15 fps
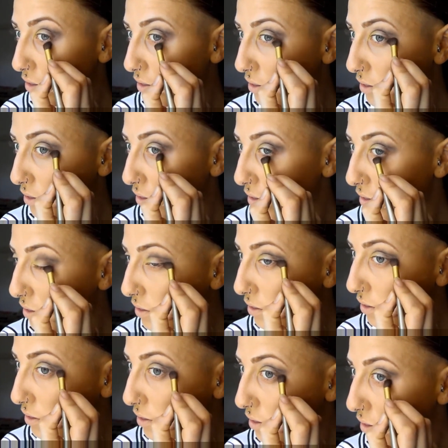seems a
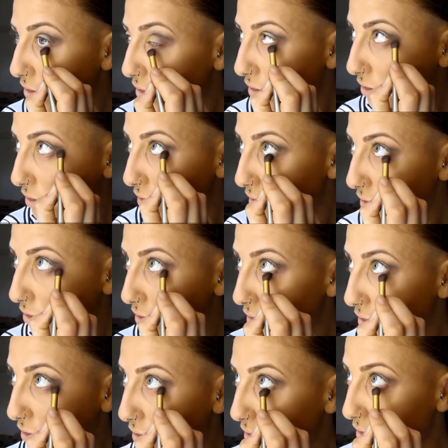bit,
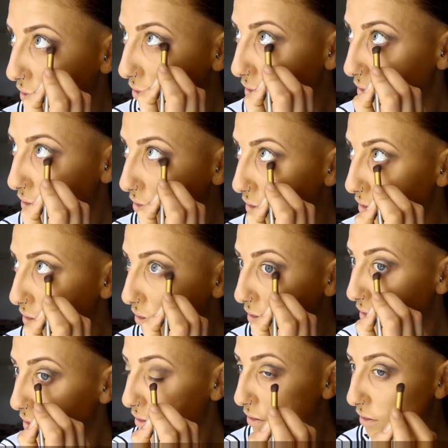I don't know, do I look like a
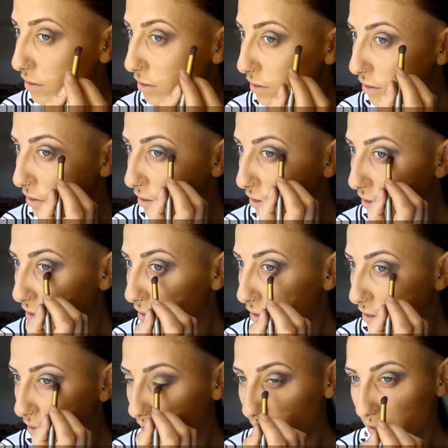prostitute with
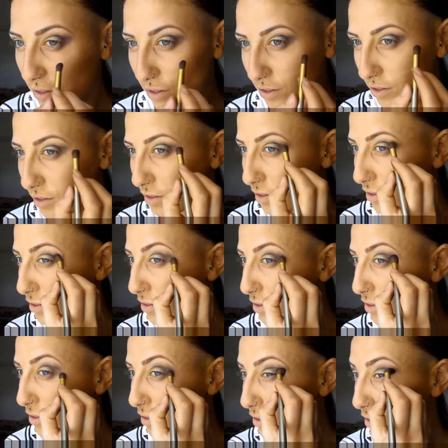this? I mean,
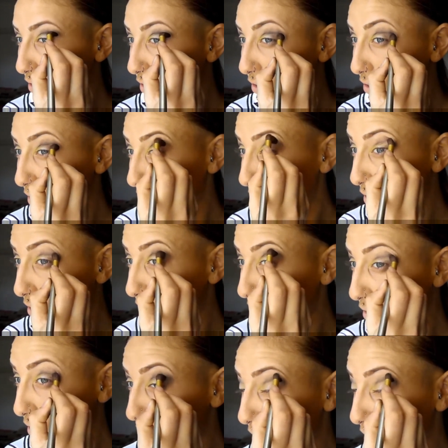my